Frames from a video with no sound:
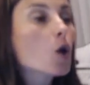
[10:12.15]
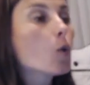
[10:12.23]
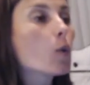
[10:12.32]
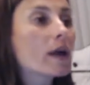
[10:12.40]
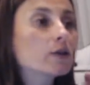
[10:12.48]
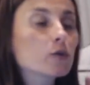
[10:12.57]

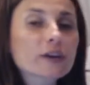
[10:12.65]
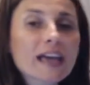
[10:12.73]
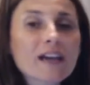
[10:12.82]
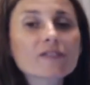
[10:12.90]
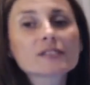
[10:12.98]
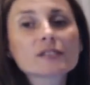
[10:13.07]
When you
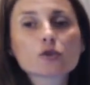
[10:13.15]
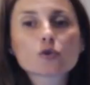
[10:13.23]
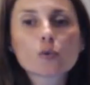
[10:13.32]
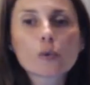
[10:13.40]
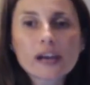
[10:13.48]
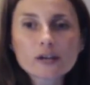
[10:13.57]
have a
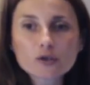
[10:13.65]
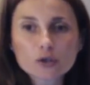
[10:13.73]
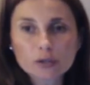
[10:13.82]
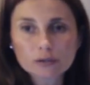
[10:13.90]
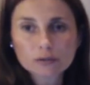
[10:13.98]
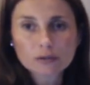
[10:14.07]

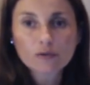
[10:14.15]
situation,